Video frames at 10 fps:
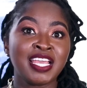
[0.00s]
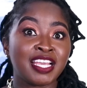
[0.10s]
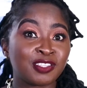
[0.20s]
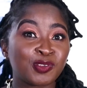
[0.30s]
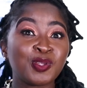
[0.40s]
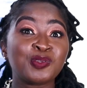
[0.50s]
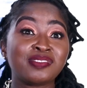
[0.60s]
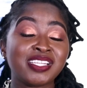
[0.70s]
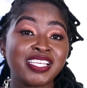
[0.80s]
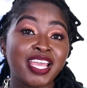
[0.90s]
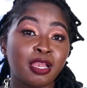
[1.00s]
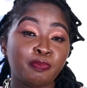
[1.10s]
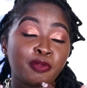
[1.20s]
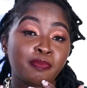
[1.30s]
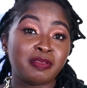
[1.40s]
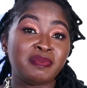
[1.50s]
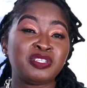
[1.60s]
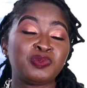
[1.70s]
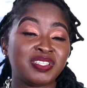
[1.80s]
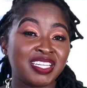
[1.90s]
It's going to really help your baby
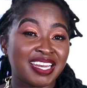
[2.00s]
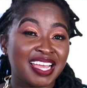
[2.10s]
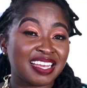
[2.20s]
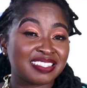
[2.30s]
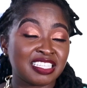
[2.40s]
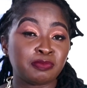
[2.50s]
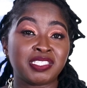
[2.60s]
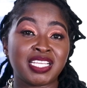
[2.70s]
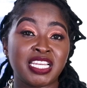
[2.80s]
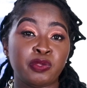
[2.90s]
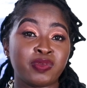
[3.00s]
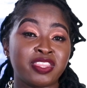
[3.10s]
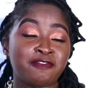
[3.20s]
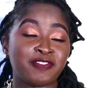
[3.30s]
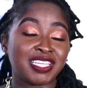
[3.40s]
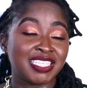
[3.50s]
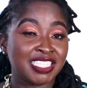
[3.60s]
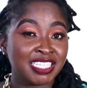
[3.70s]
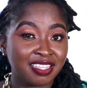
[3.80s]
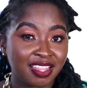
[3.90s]
to relax, especially with the
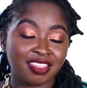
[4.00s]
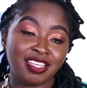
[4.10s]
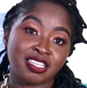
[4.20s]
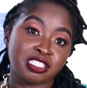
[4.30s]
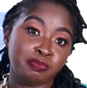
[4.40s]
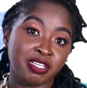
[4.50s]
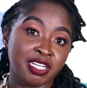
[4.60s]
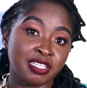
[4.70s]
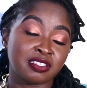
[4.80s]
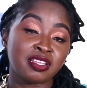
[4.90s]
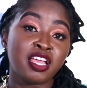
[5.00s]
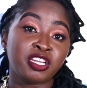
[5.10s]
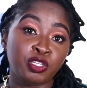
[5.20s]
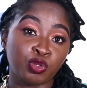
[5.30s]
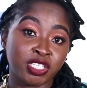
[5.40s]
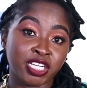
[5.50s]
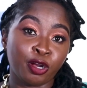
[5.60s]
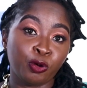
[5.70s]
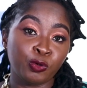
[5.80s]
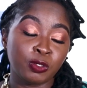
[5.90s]
fatigue that they experience during
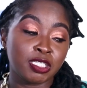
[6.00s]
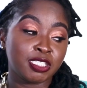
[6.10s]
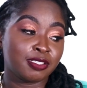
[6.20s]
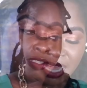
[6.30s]
a cold.